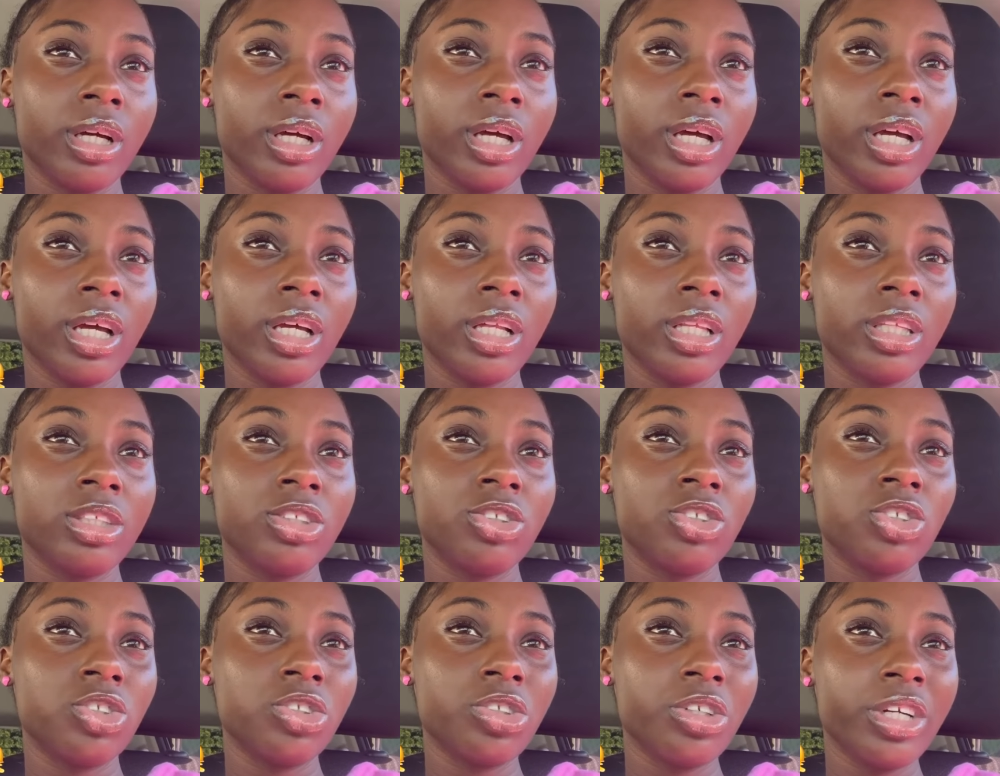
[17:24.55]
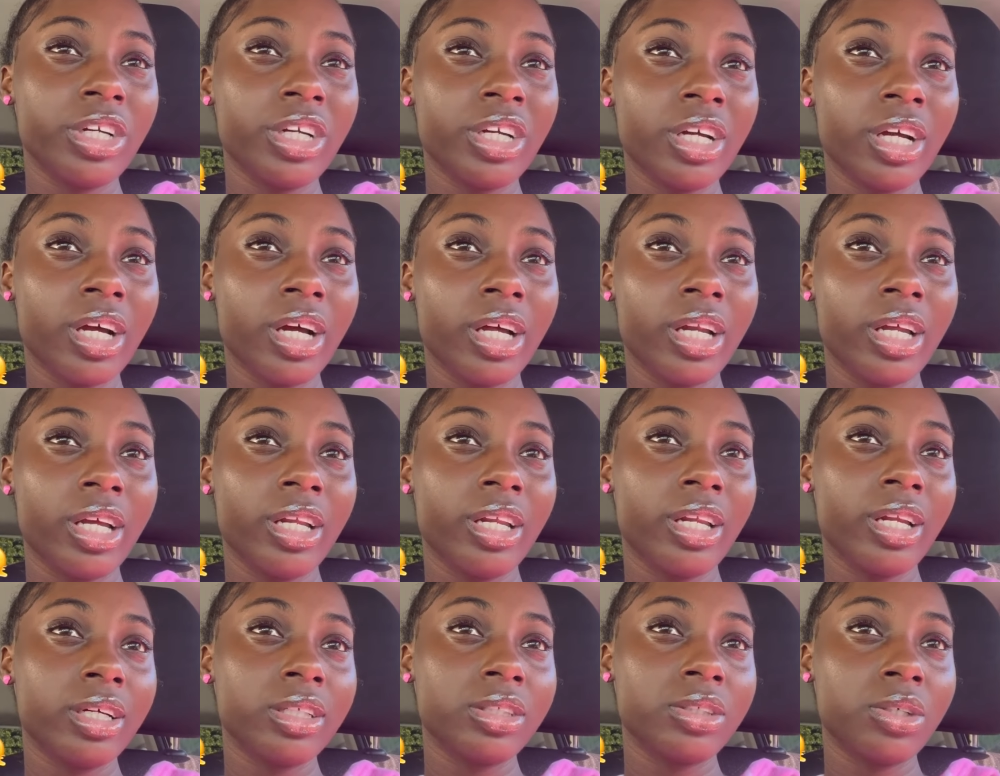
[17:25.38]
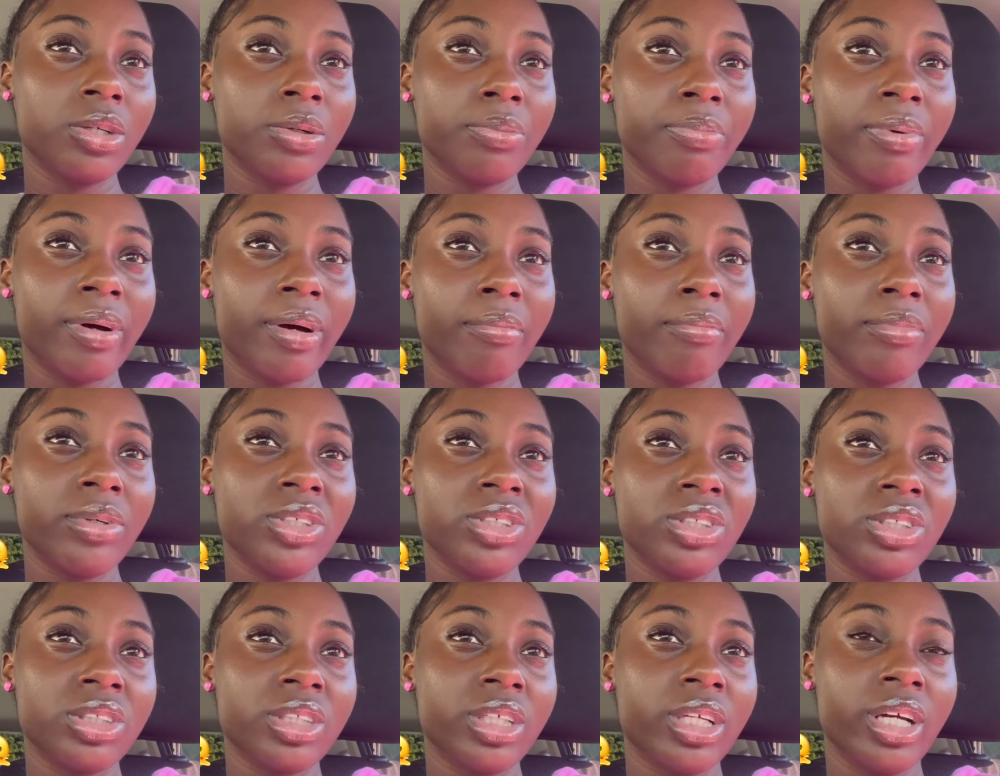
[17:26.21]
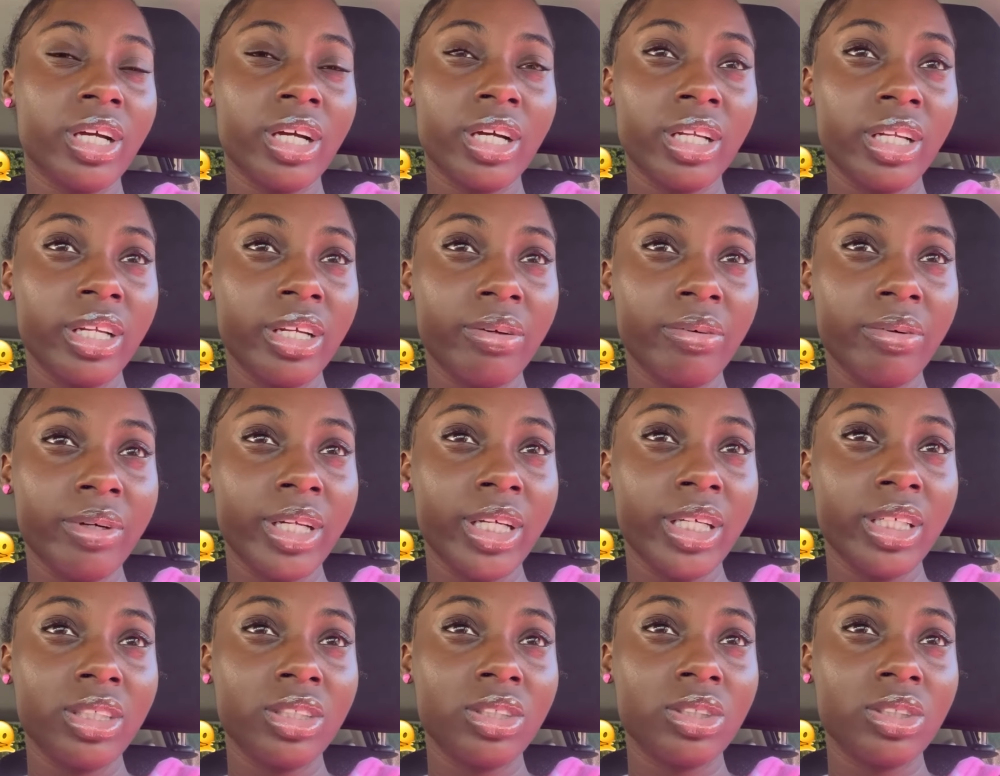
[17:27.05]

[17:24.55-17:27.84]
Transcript: It shrink and it not up, and I just can't deal with it.